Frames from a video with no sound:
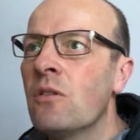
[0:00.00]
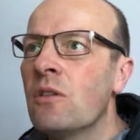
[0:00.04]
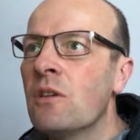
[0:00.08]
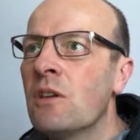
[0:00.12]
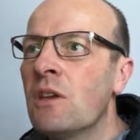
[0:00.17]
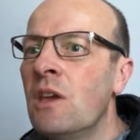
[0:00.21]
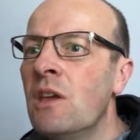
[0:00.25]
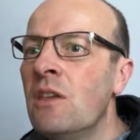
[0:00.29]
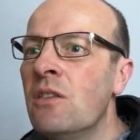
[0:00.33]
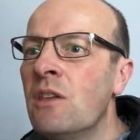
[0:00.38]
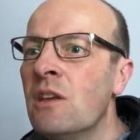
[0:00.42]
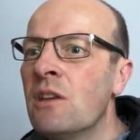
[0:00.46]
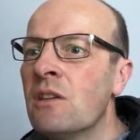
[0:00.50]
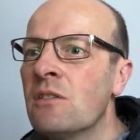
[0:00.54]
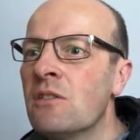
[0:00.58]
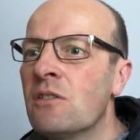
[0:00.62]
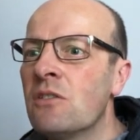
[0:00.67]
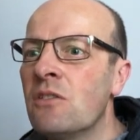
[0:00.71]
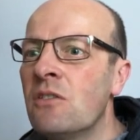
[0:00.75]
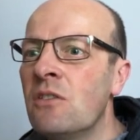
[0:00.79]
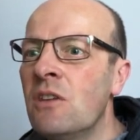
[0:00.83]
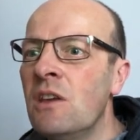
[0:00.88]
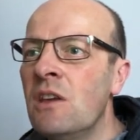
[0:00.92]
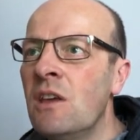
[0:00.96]
key thing
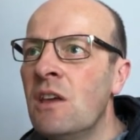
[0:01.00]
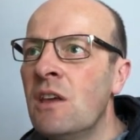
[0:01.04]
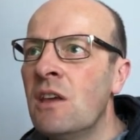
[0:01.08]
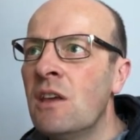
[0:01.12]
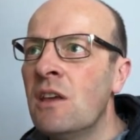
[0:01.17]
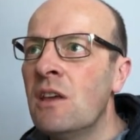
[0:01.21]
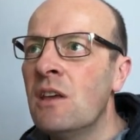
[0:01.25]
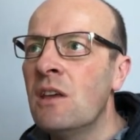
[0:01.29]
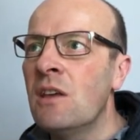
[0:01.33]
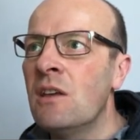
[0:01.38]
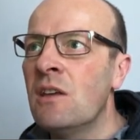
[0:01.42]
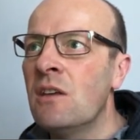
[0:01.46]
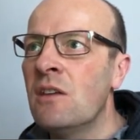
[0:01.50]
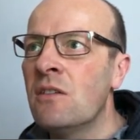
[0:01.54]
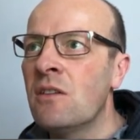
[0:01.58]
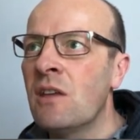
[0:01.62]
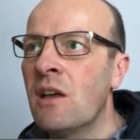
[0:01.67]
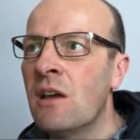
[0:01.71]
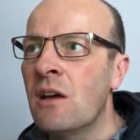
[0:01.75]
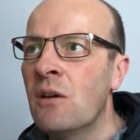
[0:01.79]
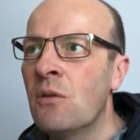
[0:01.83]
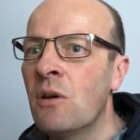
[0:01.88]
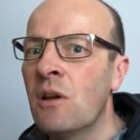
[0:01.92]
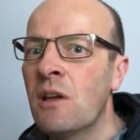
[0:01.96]
to see here is
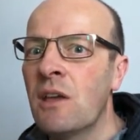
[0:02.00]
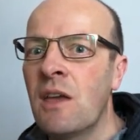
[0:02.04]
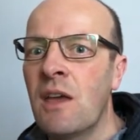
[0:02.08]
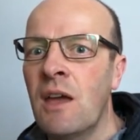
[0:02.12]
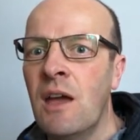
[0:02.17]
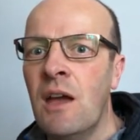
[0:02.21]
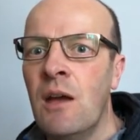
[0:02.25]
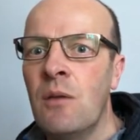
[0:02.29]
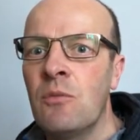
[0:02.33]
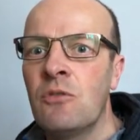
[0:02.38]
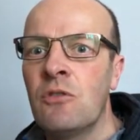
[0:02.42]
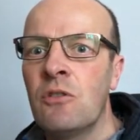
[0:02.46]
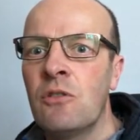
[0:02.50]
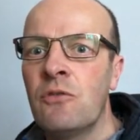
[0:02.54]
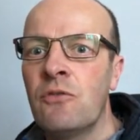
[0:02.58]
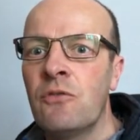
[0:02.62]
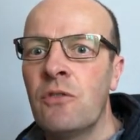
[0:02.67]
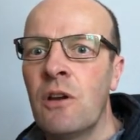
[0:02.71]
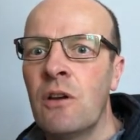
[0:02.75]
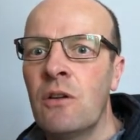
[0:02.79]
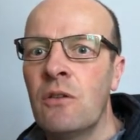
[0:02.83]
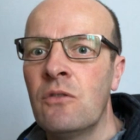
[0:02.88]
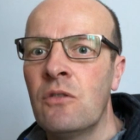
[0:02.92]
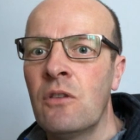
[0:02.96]
how I capture the
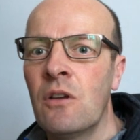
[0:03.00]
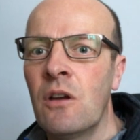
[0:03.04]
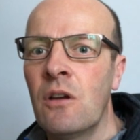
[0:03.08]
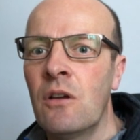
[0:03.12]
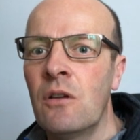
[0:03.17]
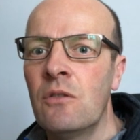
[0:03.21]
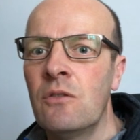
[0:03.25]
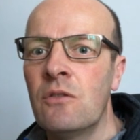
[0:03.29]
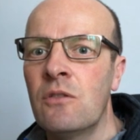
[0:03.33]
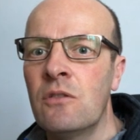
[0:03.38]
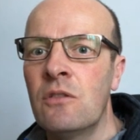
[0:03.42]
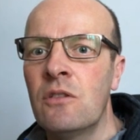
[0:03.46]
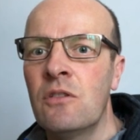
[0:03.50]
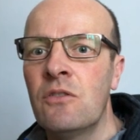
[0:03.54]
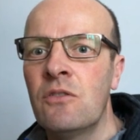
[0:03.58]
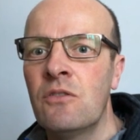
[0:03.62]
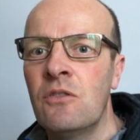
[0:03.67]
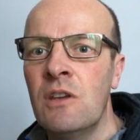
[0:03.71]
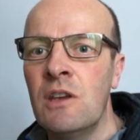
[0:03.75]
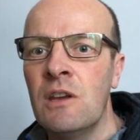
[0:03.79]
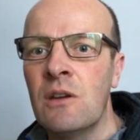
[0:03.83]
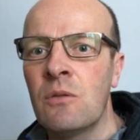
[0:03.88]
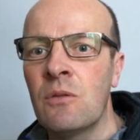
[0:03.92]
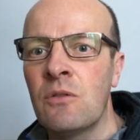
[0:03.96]
photos and the
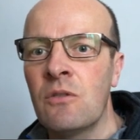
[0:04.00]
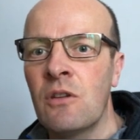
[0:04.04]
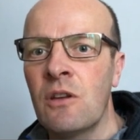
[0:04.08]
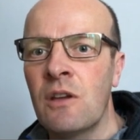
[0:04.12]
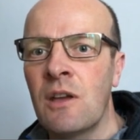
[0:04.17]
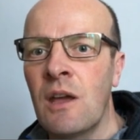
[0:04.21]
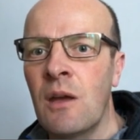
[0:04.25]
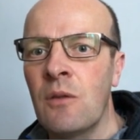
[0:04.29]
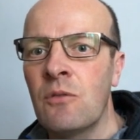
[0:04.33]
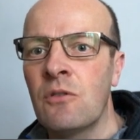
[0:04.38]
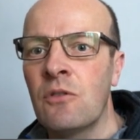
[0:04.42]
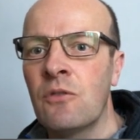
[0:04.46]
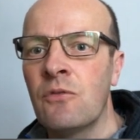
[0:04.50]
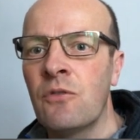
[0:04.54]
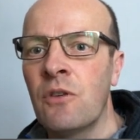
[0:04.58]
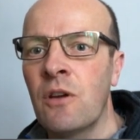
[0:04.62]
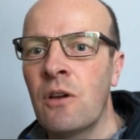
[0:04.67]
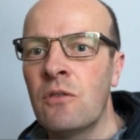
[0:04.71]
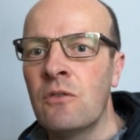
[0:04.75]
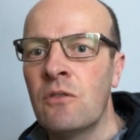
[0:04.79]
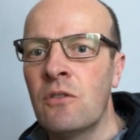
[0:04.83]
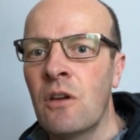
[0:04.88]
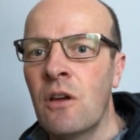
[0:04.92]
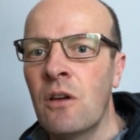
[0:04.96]
sequence I capture the
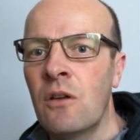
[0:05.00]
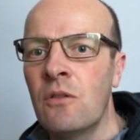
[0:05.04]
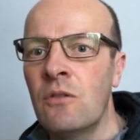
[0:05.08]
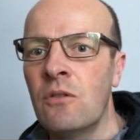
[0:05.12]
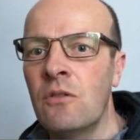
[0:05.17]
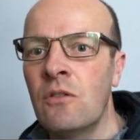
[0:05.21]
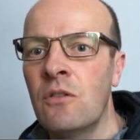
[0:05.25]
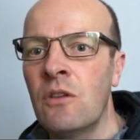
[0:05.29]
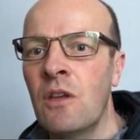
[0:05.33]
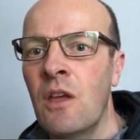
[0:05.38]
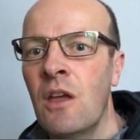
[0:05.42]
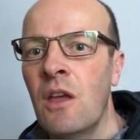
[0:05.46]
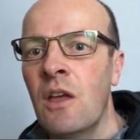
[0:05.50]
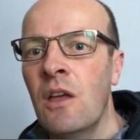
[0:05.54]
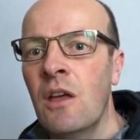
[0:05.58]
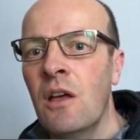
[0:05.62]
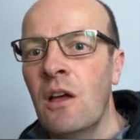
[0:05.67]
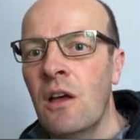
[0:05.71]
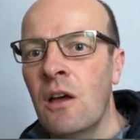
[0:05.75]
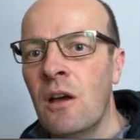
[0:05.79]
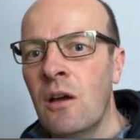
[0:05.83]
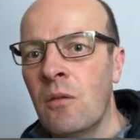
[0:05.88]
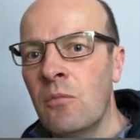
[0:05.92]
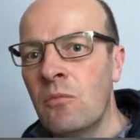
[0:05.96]
photos
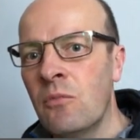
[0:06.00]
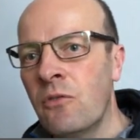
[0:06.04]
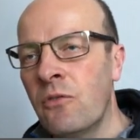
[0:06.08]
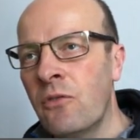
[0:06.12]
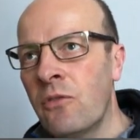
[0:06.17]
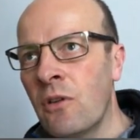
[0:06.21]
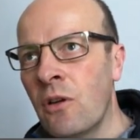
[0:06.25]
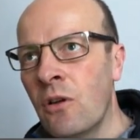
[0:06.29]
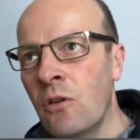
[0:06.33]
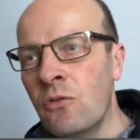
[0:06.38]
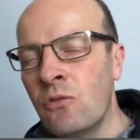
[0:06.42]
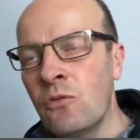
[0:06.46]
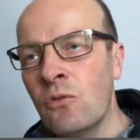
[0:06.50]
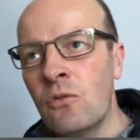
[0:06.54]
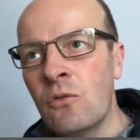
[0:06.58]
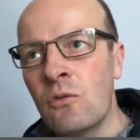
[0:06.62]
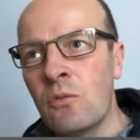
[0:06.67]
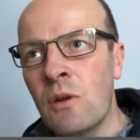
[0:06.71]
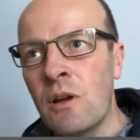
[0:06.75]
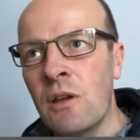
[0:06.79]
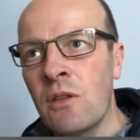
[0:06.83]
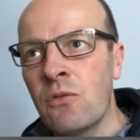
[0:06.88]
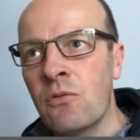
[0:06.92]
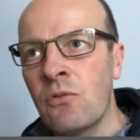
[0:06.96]
flows all
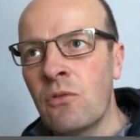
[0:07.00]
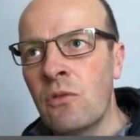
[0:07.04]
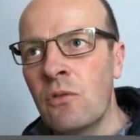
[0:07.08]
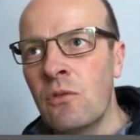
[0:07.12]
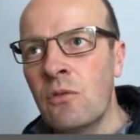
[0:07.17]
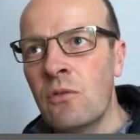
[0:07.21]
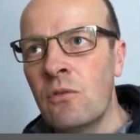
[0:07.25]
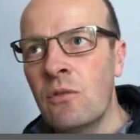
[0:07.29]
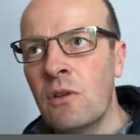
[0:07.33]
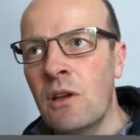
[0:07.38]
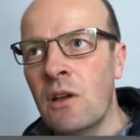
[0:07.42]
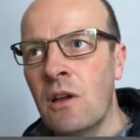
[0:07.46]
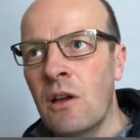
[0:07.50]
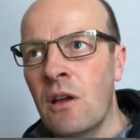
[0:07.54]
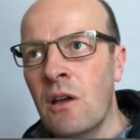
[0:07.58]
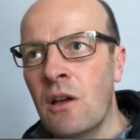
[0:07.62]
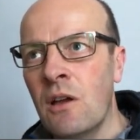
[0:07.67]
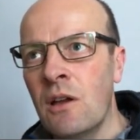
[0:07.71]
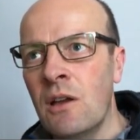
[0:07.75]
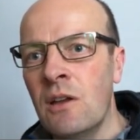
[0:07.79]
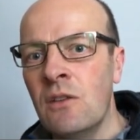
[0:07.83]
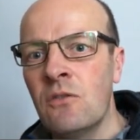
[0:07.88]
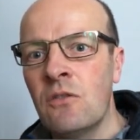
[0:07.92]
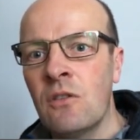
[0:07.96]
the way through
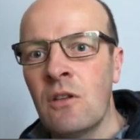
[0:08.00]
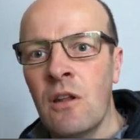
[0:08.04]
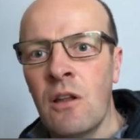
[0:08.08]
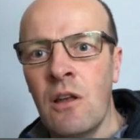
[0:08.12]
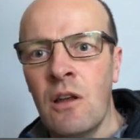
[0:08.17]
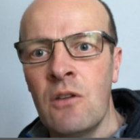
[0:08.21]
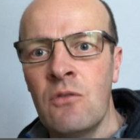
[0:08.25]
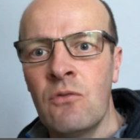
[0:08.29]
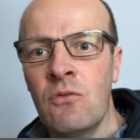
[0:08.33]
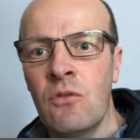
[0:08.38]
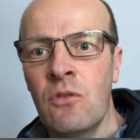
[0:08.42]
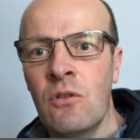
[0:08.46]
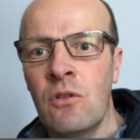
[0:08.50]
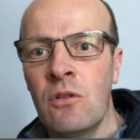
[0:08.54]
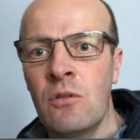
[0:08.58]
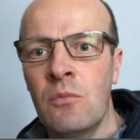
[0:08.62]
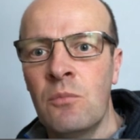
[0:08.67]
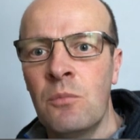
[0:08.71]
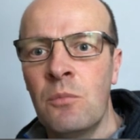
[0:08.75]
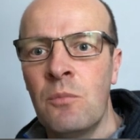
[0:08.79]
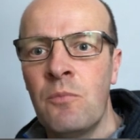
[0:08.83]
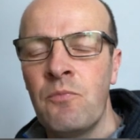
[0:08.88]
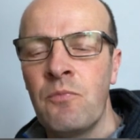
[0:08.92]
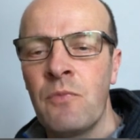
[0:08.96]
uh, into
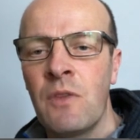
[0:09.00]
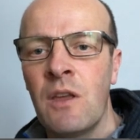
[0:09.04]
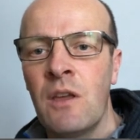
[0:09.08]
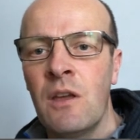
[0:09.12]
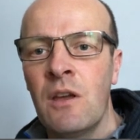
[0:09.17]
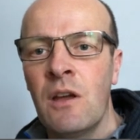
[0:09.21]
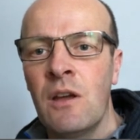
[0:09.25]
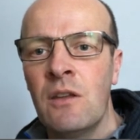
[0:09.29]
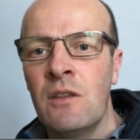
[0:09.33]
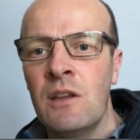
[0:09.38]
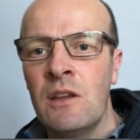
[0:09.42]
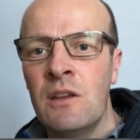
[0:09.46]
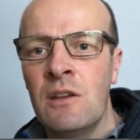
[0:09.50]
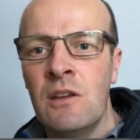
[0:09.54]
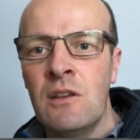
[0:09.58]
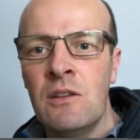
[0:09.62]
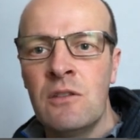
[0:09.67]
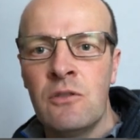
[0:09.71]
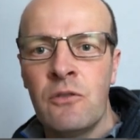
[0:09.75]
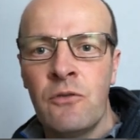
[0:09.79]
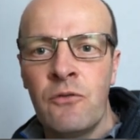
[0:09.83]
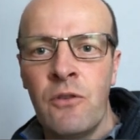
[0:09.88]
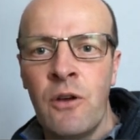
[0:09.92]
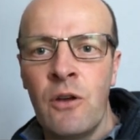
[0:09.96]
Lightroom and then
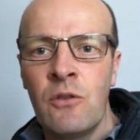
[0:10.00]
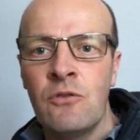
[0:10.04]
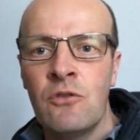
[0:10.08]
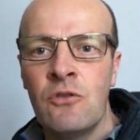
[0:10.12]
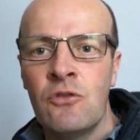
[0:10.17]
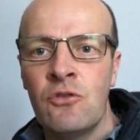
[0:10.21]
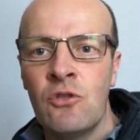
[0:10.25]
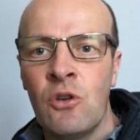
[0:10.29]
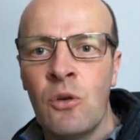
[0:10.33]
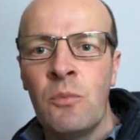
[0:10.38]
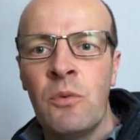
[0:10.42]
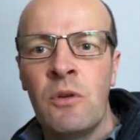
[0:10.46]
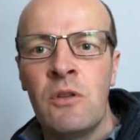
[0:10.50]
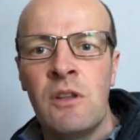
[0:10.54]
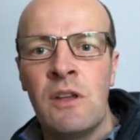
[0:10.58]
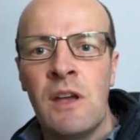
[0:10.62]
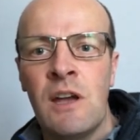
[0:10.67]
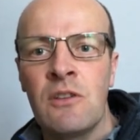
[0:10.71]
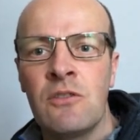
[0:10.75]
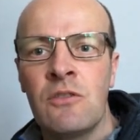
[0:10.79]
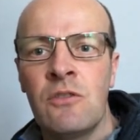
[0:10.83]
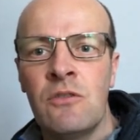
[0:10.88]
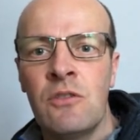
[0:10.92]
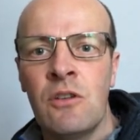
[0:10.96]
into Photoshop and the
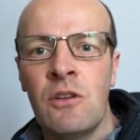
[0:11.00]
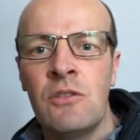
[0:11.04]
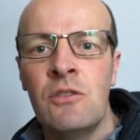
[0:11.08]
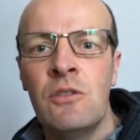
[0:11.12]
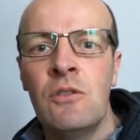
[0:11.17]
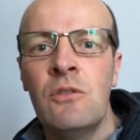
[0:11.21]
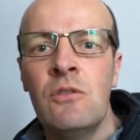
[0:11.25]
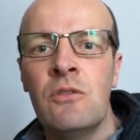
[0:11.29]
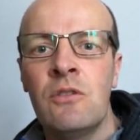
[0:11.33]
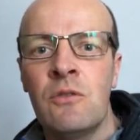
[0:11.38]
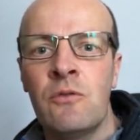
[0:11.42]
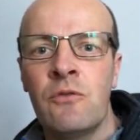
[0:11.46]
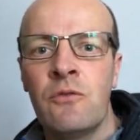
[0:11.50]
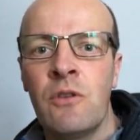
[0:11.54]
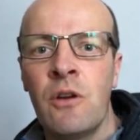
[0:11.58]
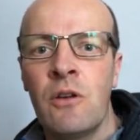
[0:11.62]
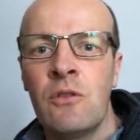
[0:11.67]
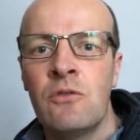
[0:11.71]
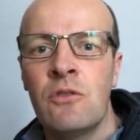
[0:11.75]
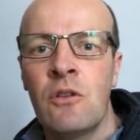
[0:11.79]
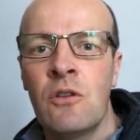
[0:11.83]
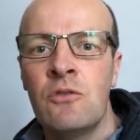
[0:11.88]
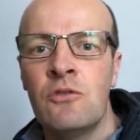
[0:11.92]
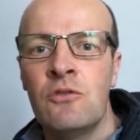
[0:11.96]
actions I use in
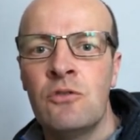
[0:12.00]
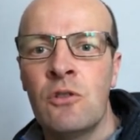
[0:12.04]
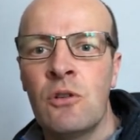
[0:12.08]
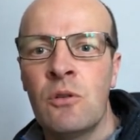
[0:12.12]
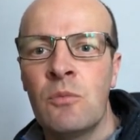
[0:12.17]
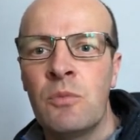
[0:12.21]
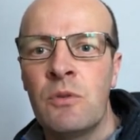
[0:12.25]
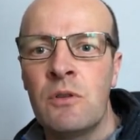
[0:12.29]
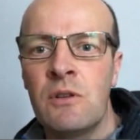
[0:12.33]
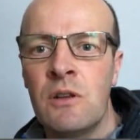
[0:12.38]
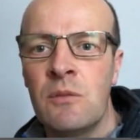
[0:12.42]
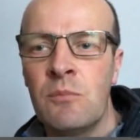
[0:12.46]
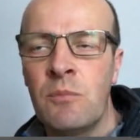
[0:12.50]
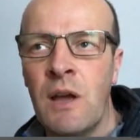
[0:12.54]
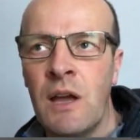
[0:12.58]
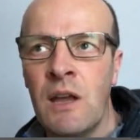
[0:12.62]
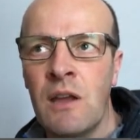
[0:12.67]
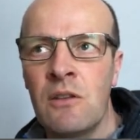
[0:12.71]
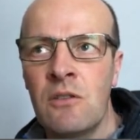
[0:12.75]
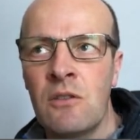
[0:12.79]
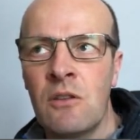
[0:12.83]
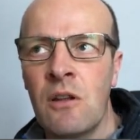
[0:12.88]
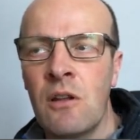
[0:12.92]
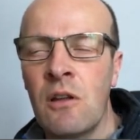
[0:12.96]
Photoshop and then
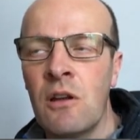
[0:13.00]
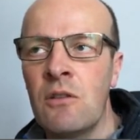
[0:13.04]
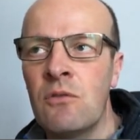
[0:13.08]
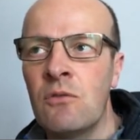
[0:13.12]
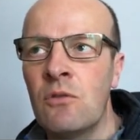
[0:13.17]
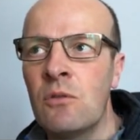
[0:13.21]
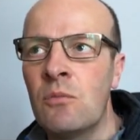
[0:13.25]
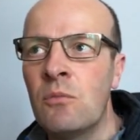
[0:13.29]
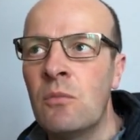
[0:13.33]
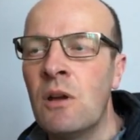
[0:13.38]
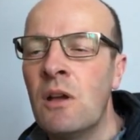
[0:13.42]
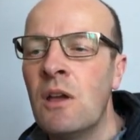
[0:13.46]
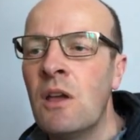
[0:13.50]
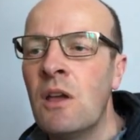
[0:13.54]
back into Lightroom.